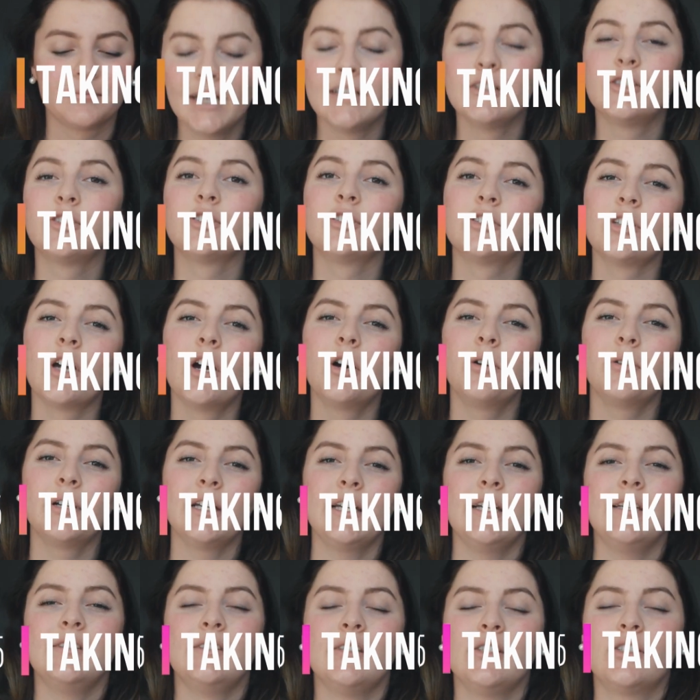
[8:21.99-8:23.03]
It's so
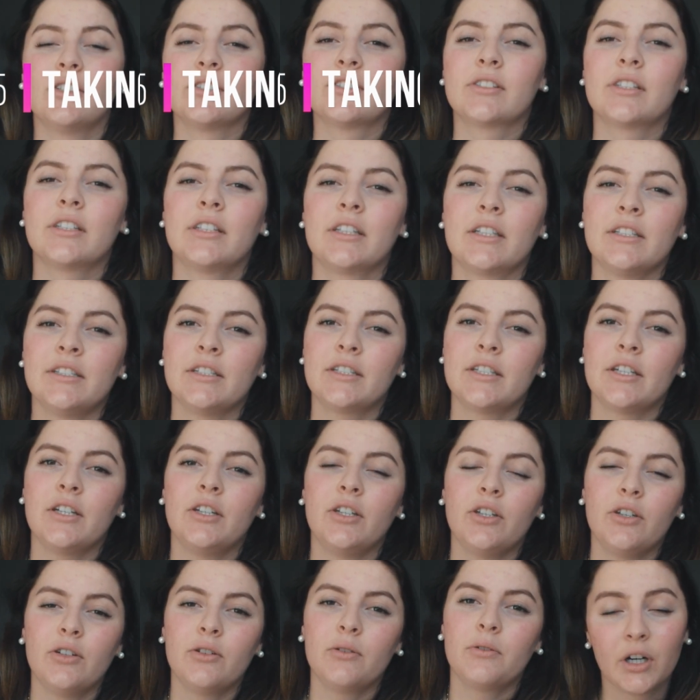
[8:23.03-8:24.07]
easy just to
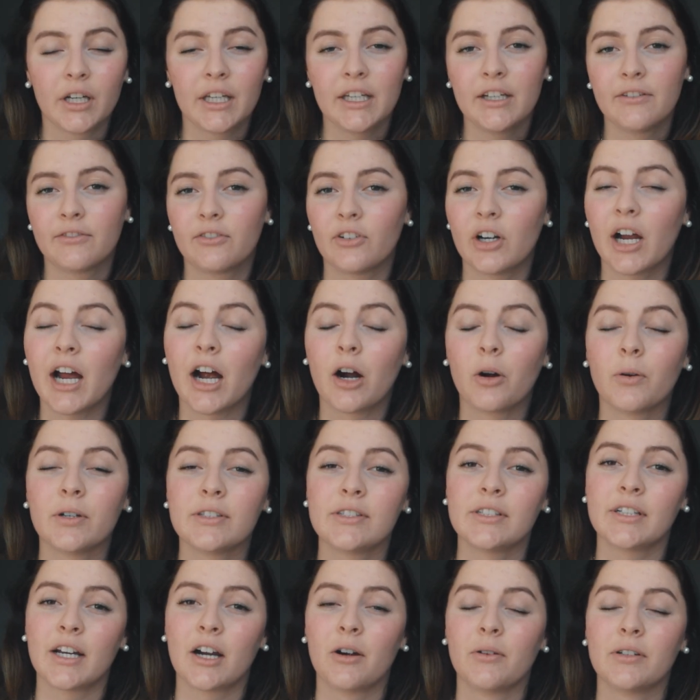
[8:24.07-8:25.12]
continue working for
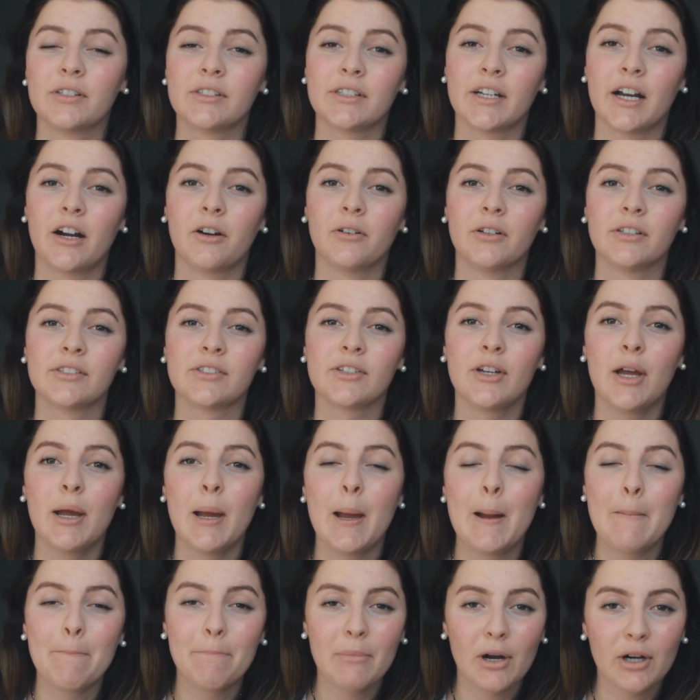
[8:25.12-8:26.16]
hours and hours and hours,
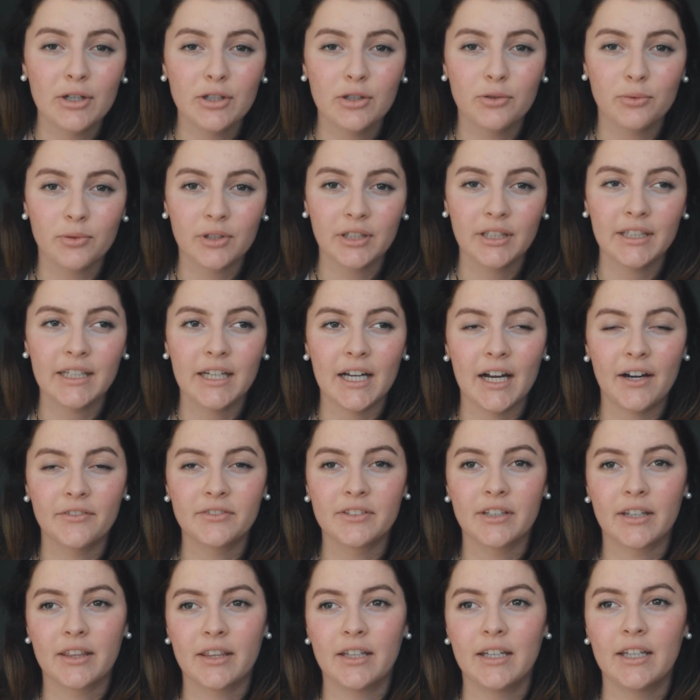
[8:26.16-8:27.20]
but you really have
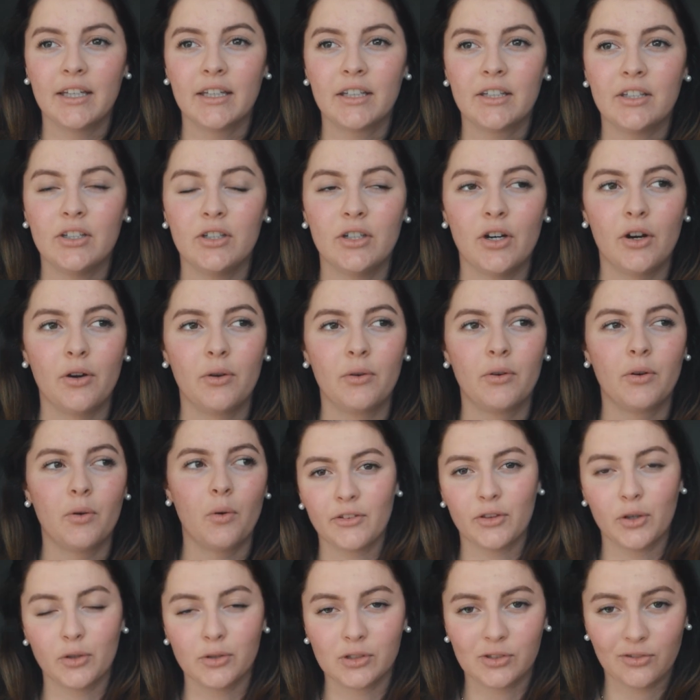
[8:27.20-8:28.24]
to think, you know,
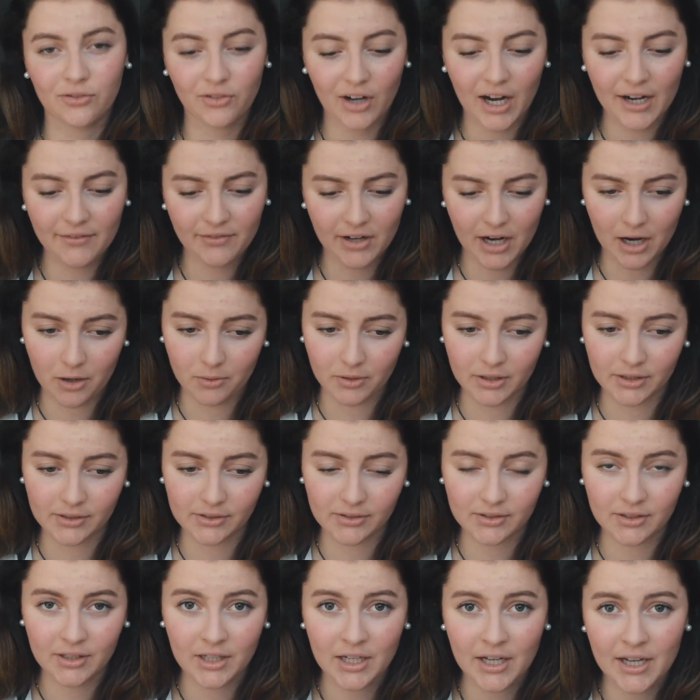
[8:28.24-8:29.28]
those 5
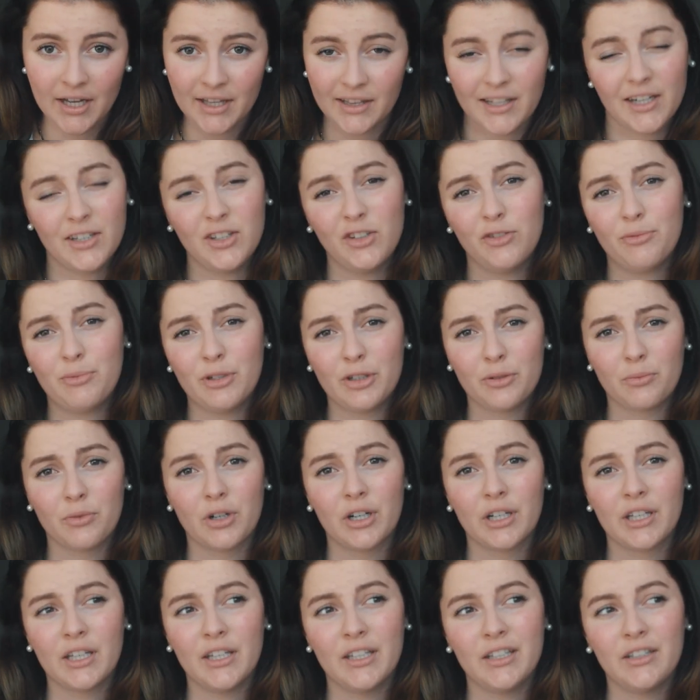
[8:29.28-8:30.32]
hours that you've been
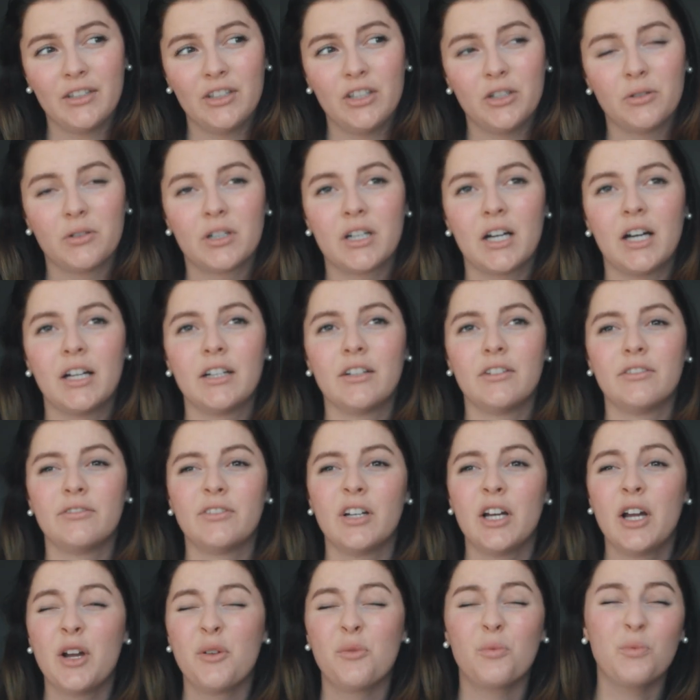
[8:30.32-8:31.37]
working, you're kind of
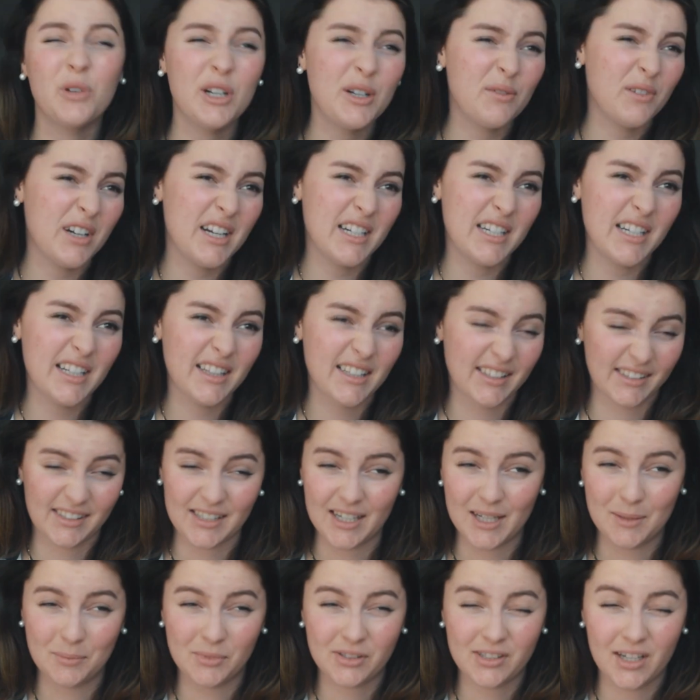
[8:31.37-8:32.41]
rereading the
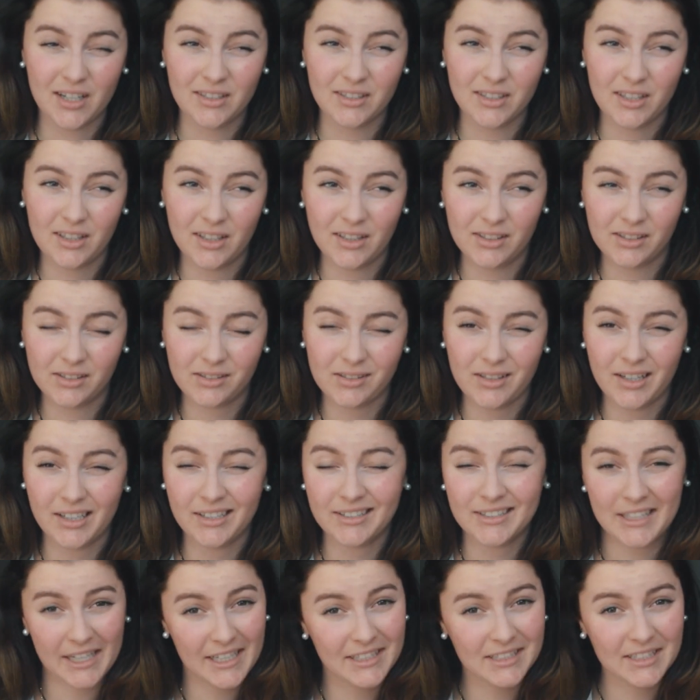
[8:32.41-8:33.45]
same sentence like
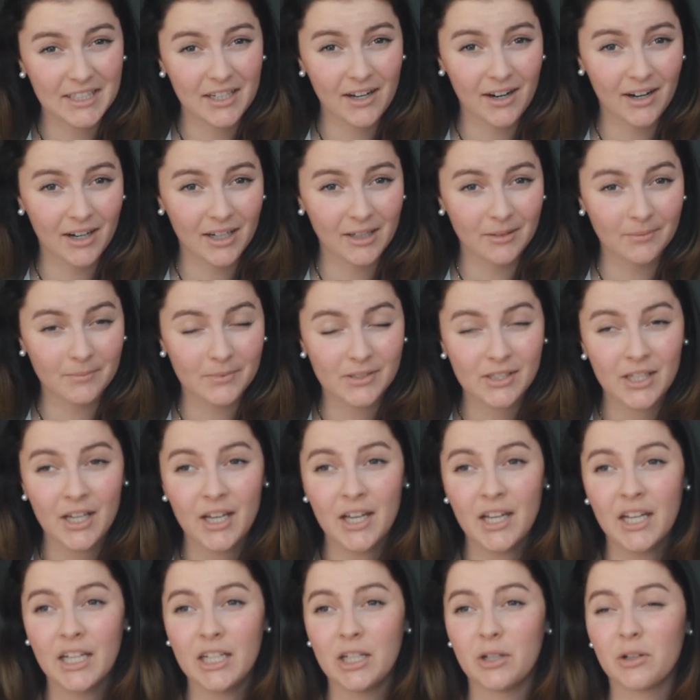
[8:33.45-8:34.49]
10 times,
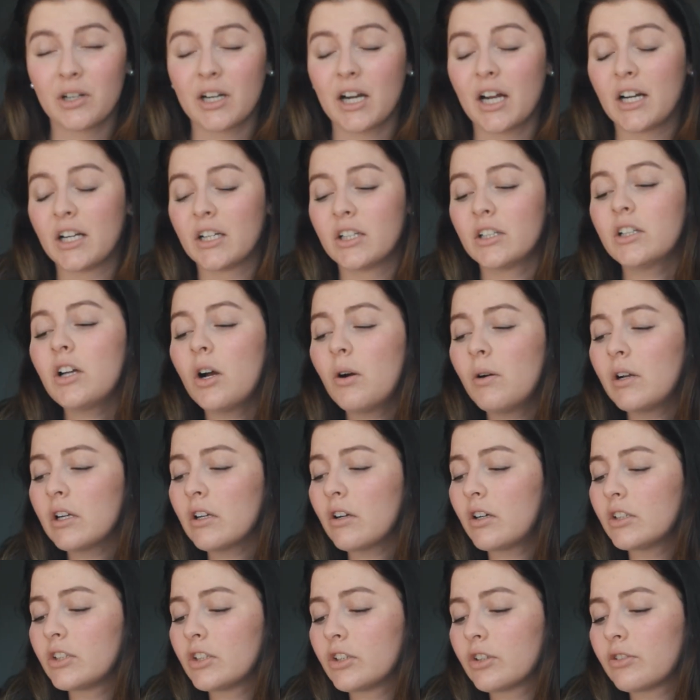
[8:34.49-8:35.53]
you're kind of going
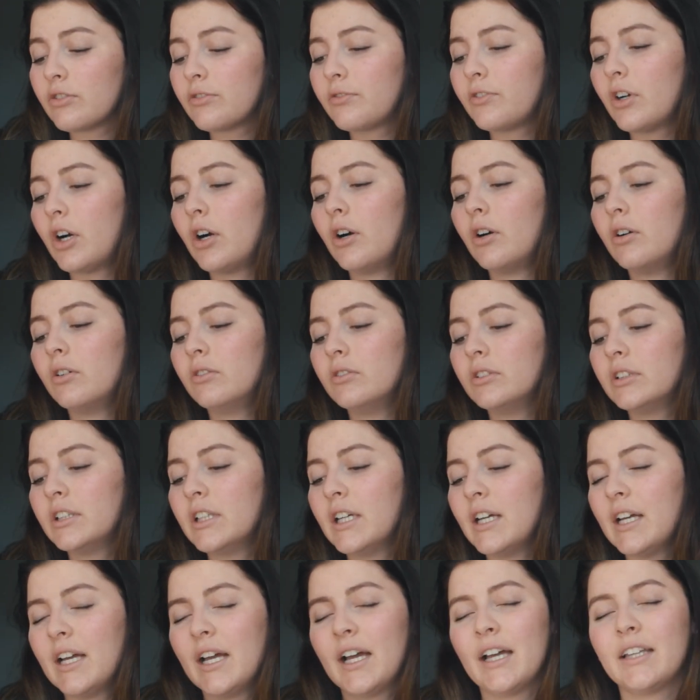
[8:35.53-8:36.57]
on your phone,
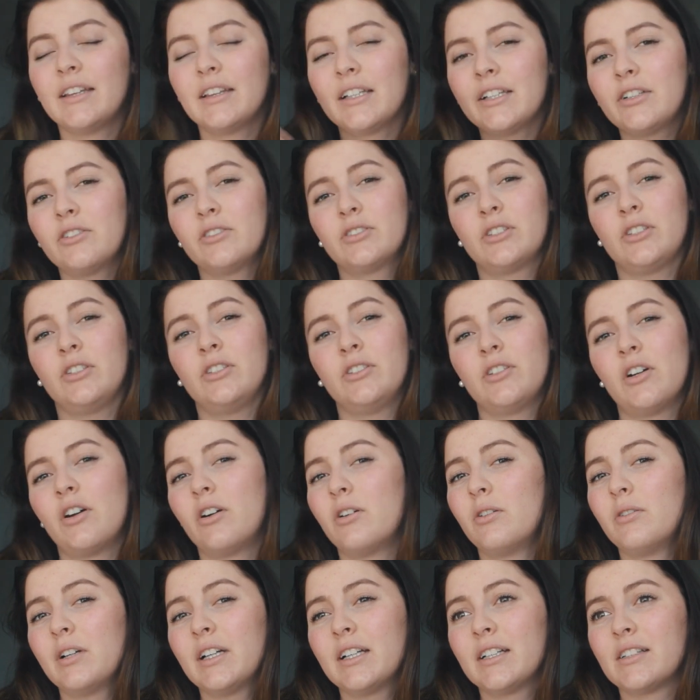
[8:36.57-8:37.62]
and little do you
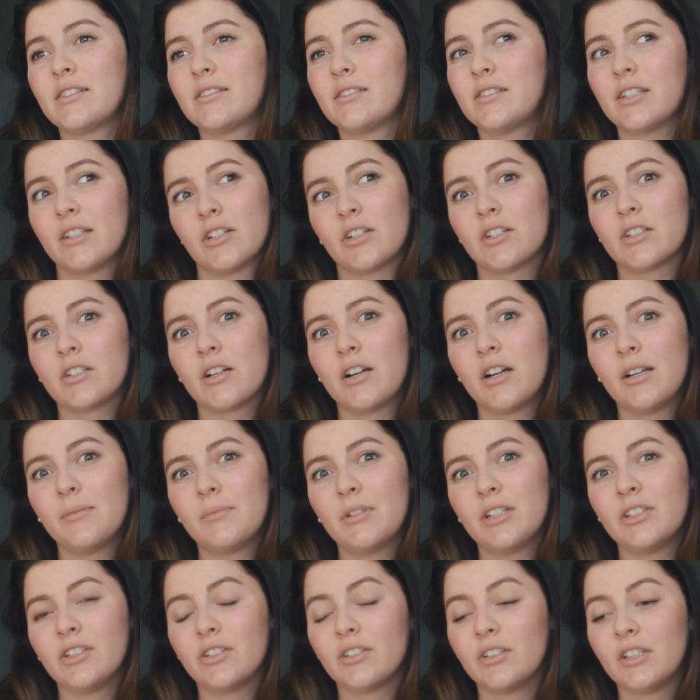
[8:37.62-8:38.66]
know, it's dinner time
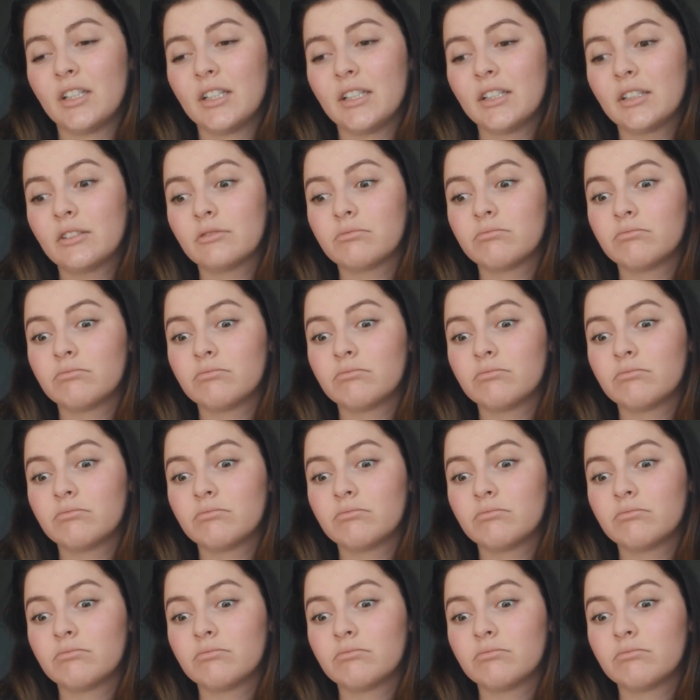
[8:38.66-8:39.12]
and you're like,